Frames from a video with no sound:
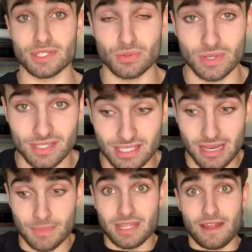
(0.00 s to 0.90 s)
As you can see,
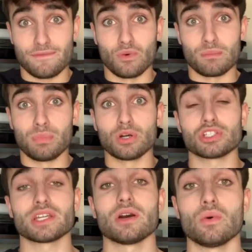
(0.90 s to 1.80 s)
I'm in that form
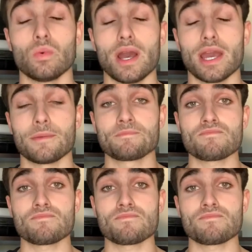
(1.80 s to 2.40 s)
pushing away.